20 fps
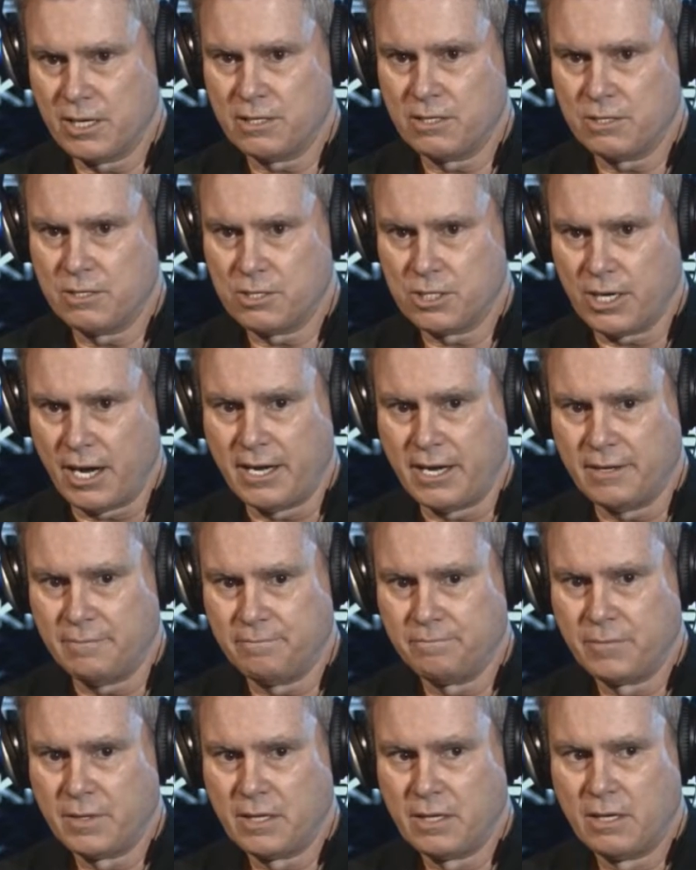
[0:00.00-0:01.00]
to China.
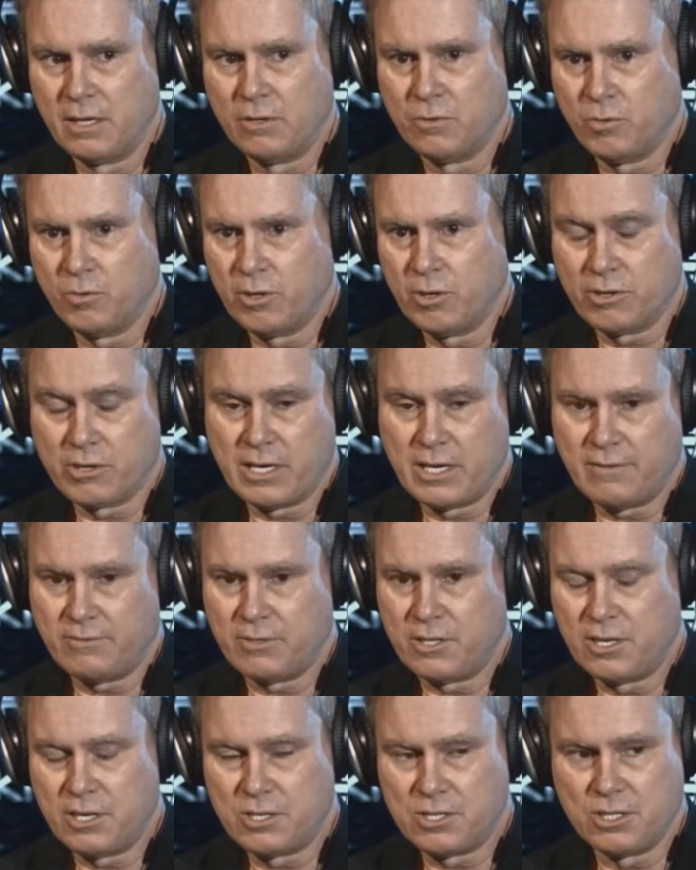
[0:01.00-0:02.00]
We're either going to have
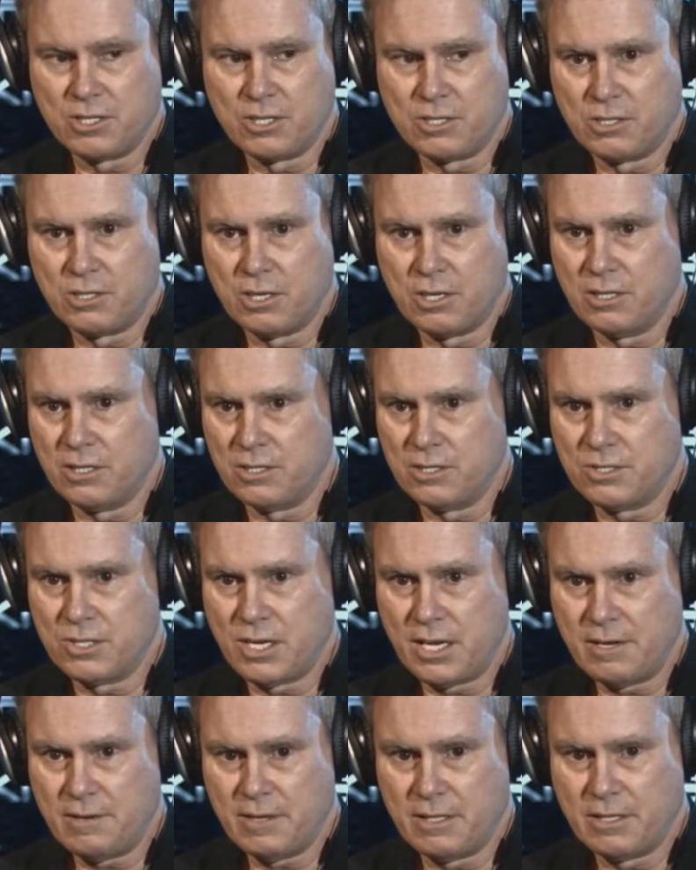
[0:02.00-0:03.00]
to ditch in the
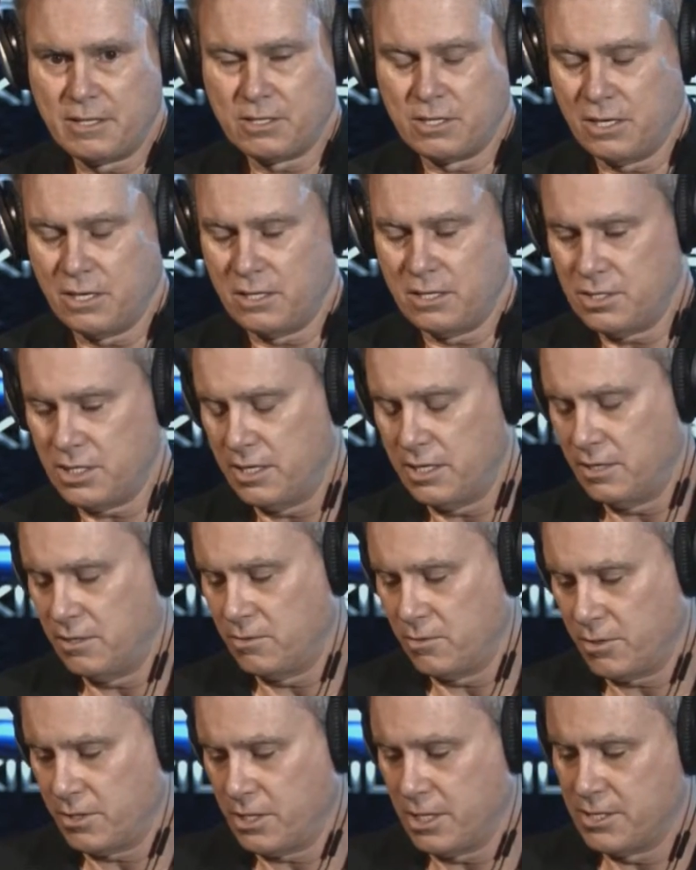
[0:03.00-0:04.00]
sea, in the
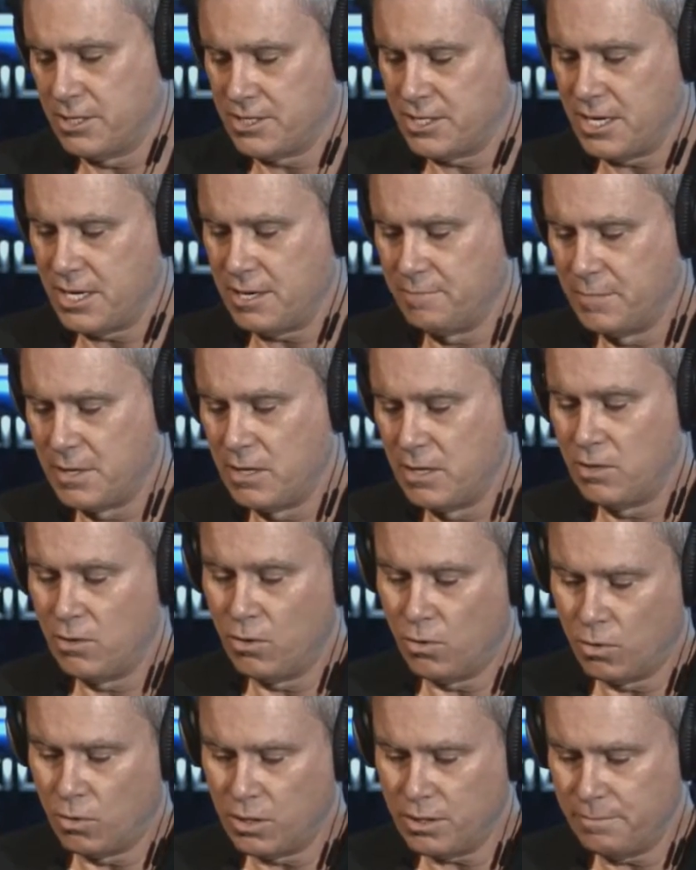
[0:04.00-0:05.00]
North China Sea,
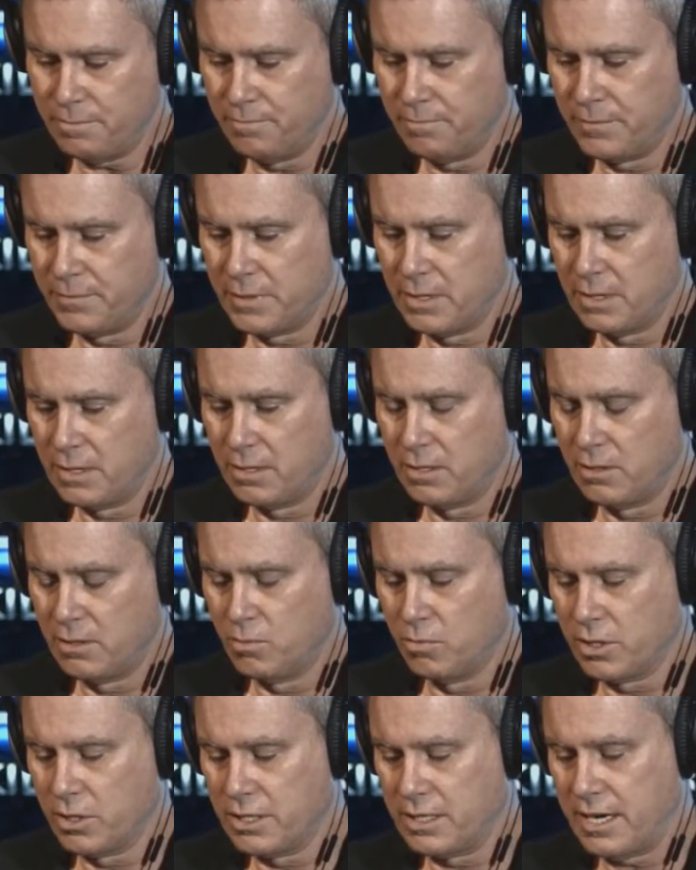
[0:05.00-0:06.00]
or
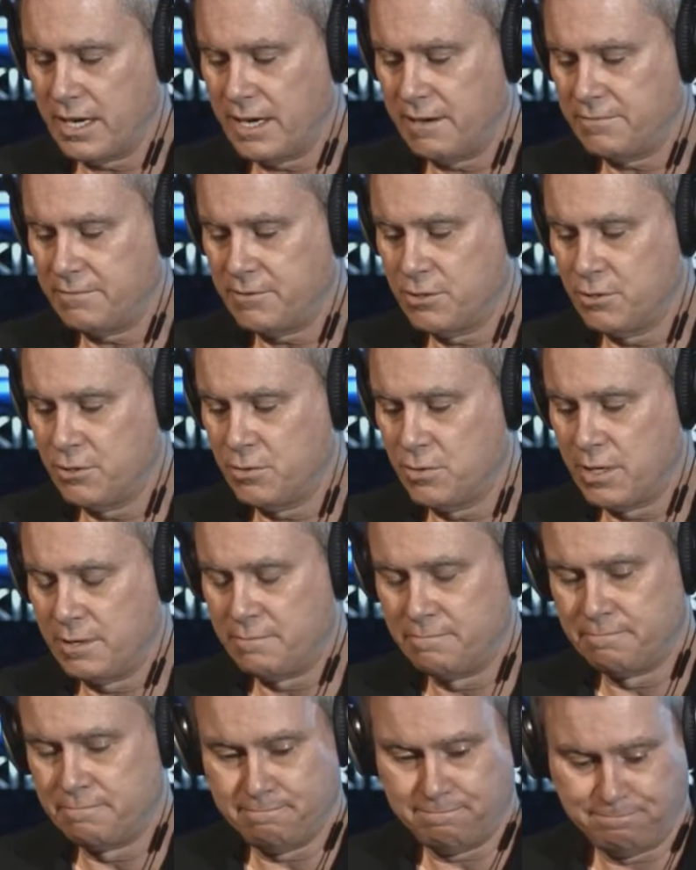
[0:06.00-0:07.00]
we're going to have
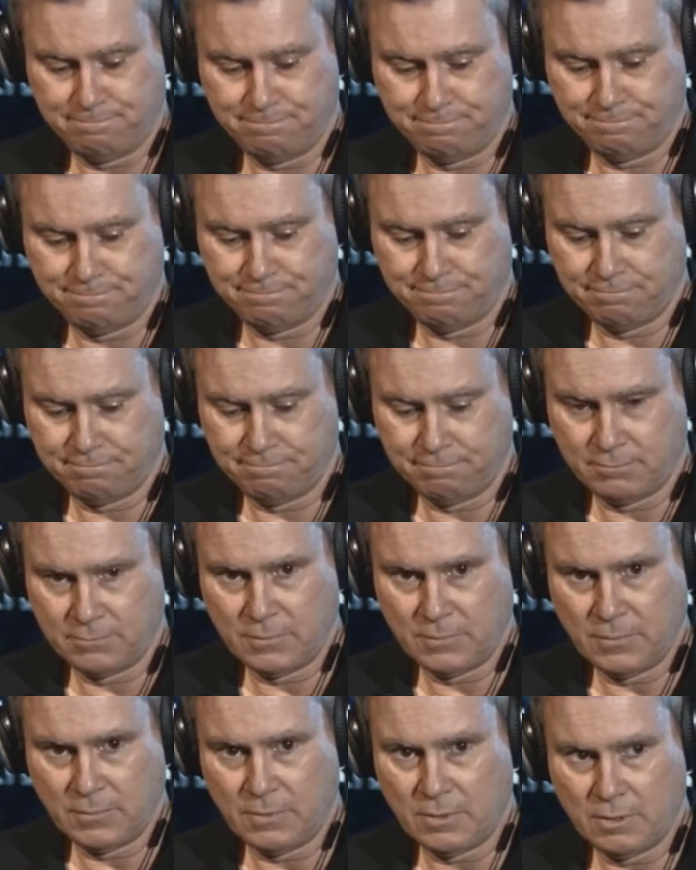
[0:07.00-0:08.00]
to
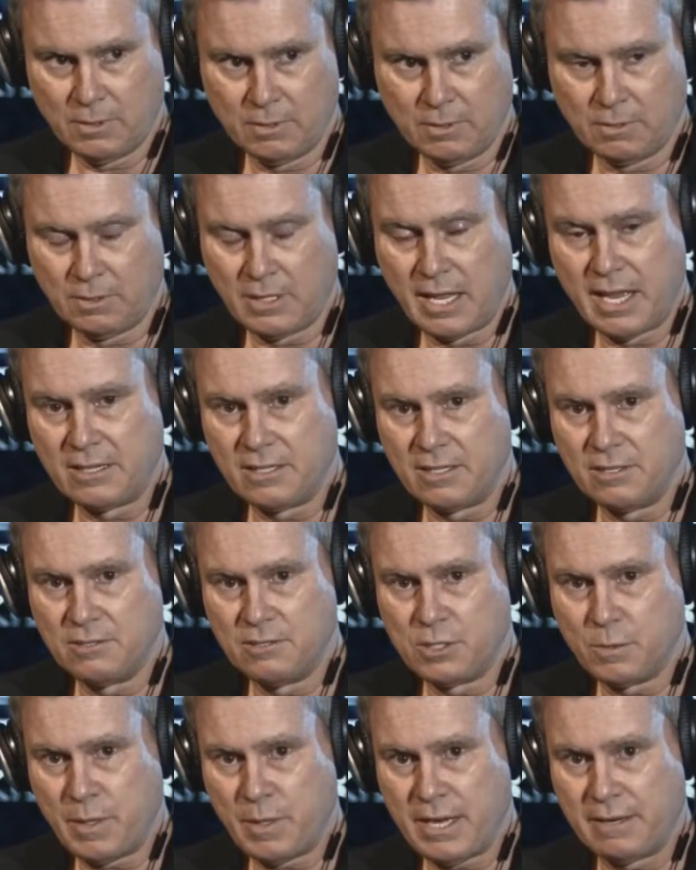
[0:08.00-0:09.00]
land in
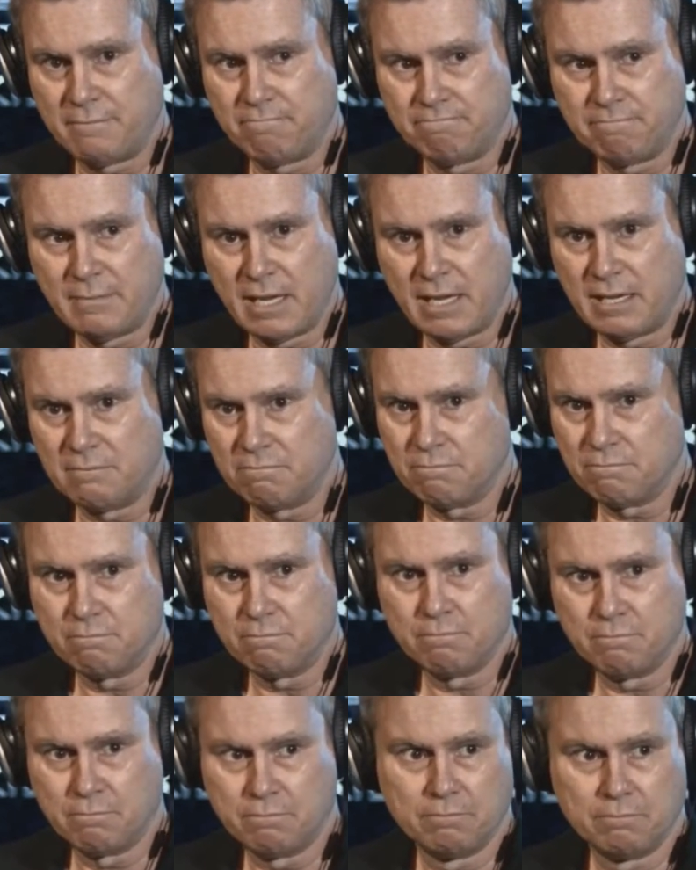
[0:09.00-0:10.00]
Japan and
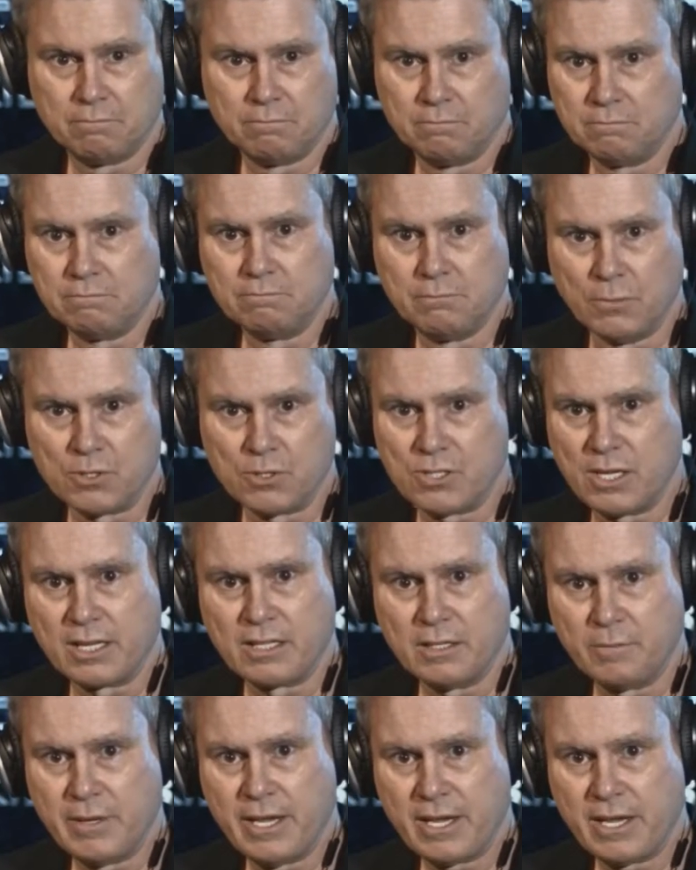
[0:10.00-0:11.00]
most
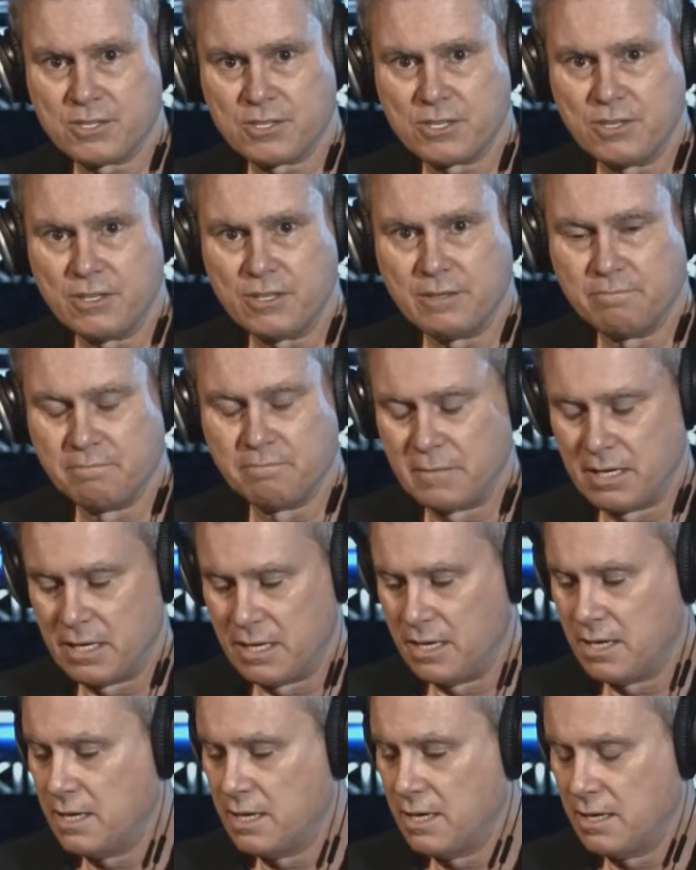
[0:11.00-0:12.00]
likely be executed.
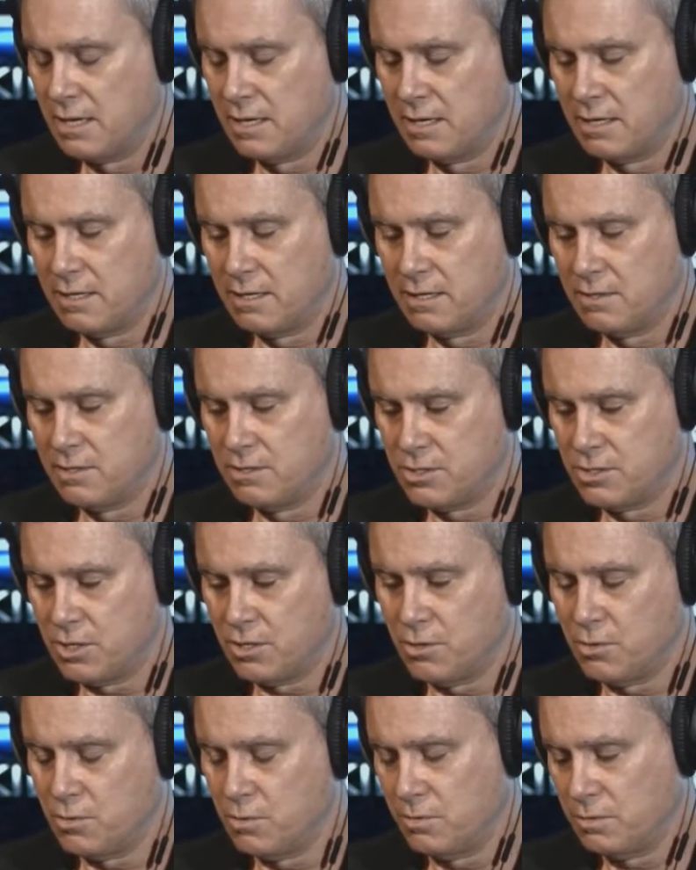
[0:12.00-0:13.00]

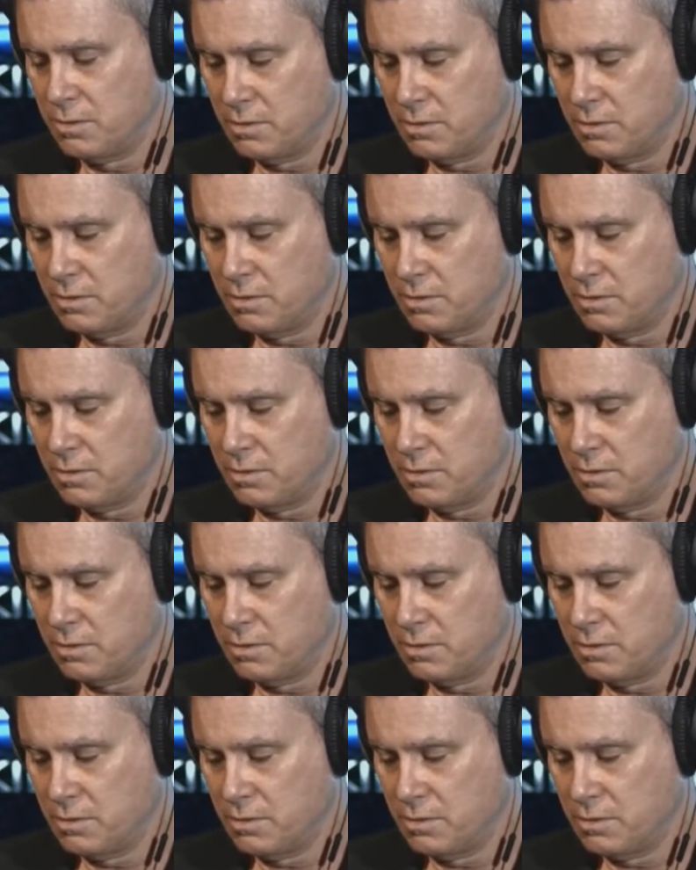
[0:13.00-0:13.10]
So